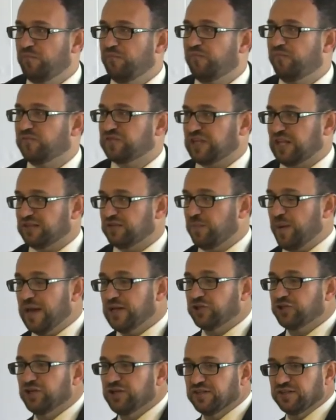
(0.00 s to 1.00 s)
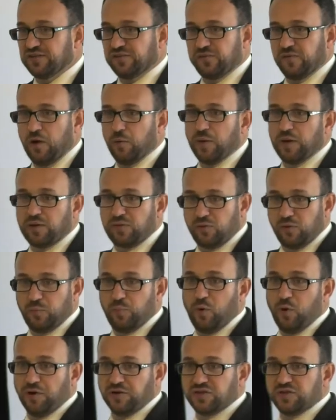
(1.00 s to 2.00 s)
suspensions flowing through
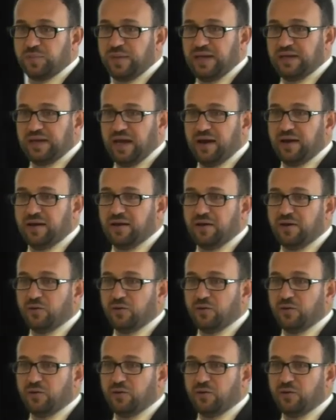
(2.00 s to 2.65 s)
porous media.